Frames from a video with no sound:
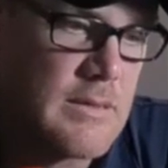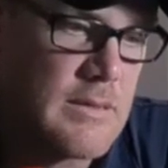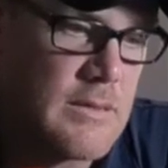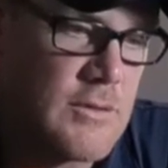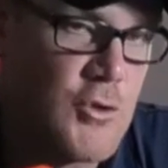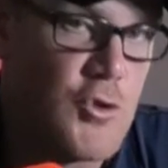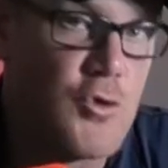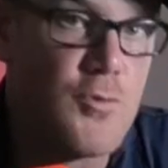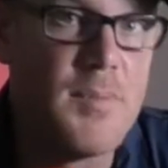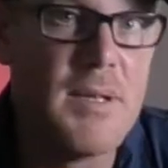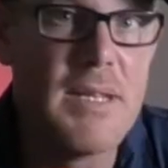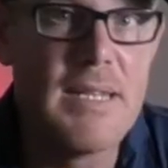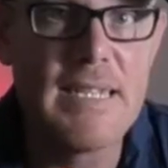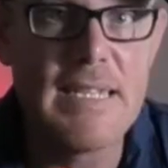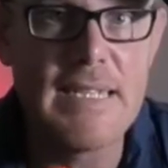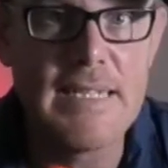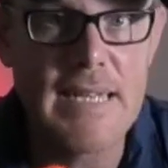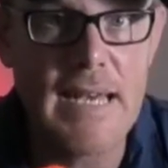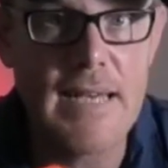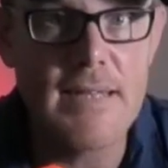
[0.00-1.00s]

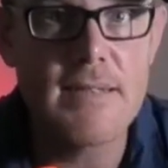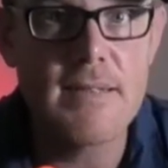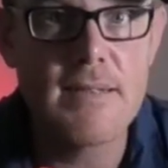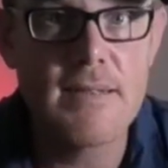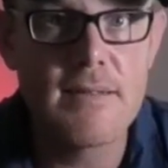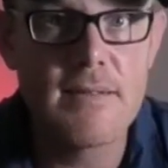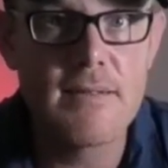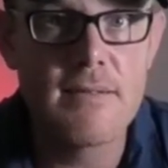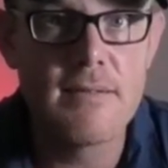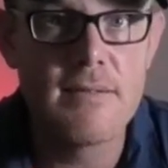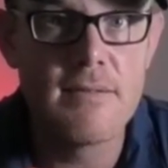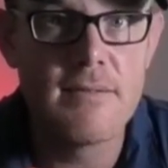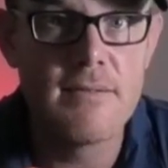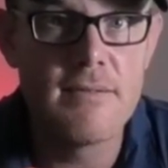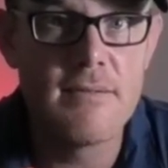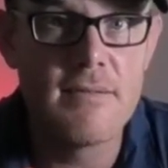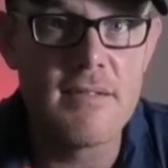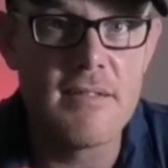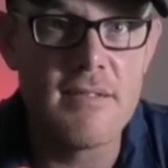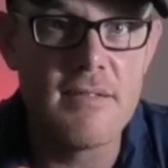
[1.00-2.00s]
Durability test
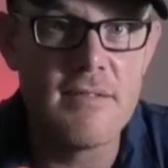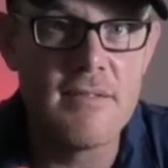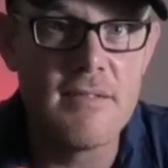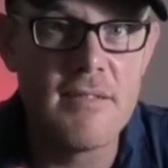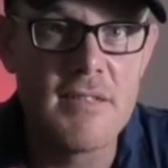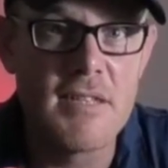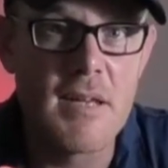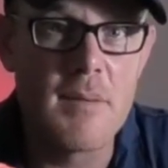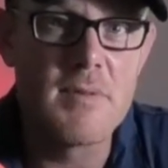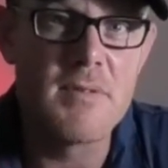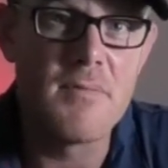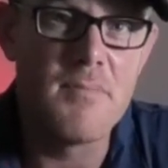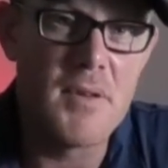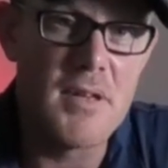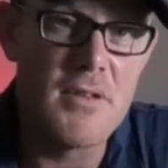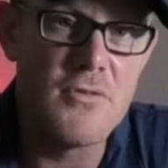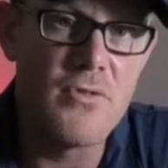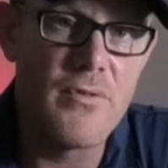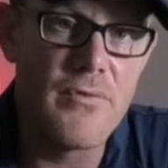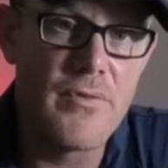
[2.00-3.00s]
in terms of
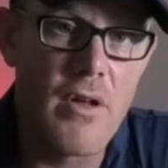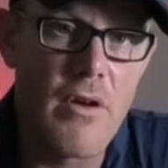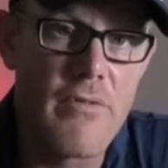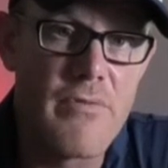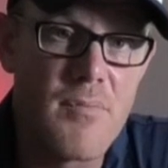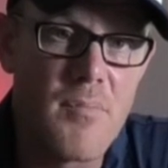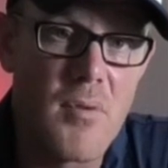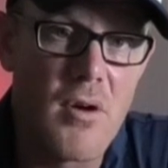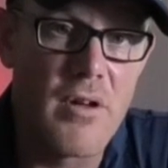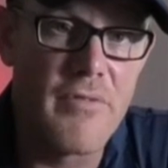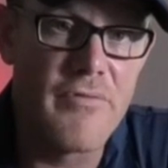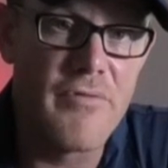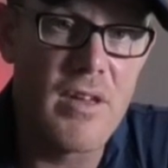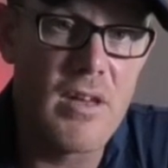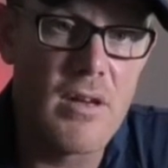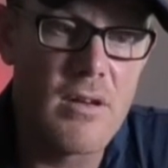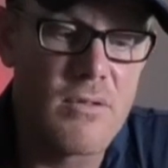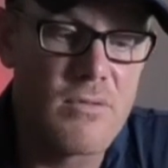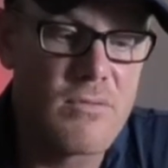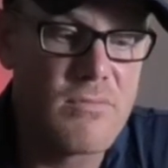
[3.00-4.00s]
being driven over by a
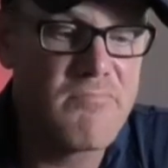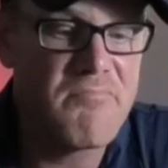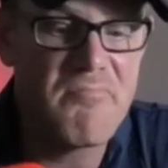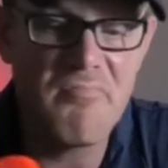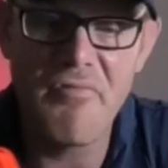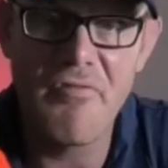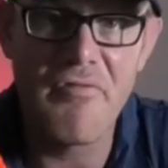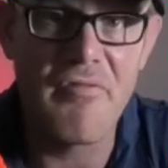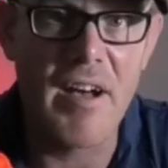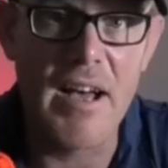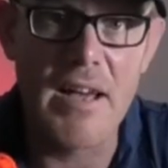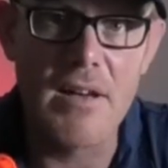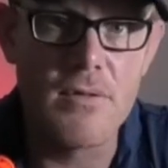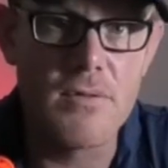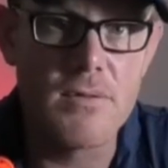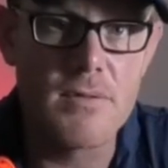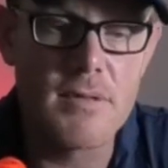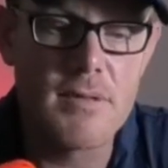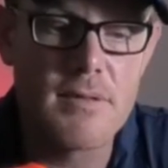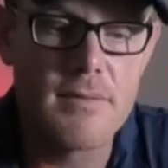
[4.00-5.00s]
vehicle
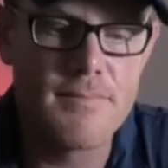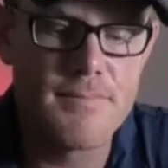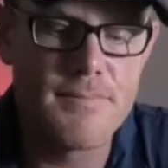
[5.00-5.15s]
failed.